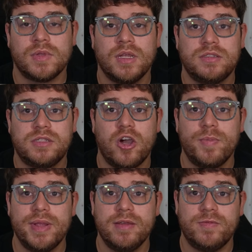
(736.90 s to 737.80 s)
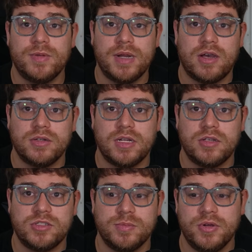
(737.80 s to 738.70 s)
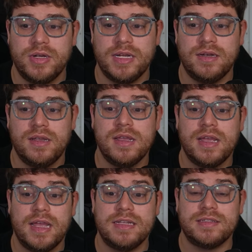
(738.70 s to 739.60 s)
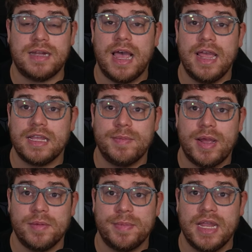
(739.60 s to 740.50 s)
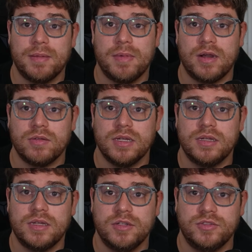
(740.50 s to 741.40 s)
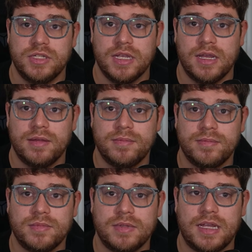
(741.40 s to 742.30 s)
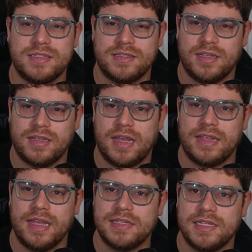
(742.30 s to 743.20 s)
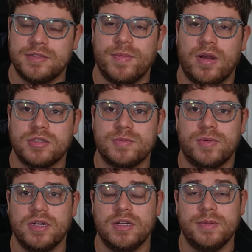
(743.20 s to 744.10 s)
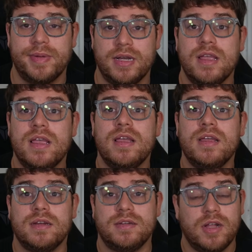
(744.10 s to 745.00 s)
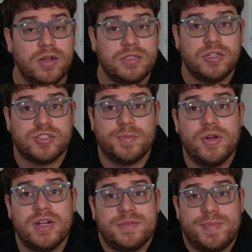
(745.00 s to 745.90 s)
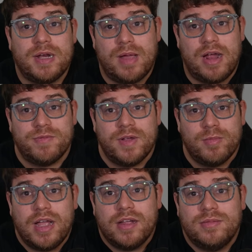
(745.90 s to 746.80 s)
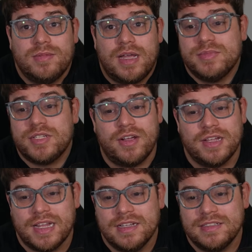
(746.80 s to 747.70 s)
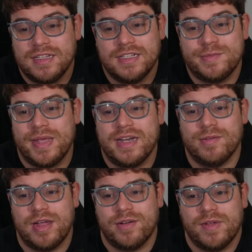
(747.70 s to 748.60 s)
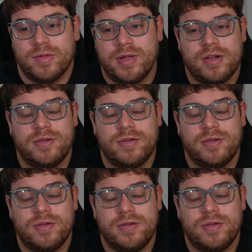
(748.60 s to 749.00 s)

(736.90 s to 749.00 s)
Toby from Naruto Shippuden is lying about being Madara Uchiha. That's, I guess, a small spoiler, but Naruto Shippuden's been around for a while. I'm sorry, guys. It's been around for a while.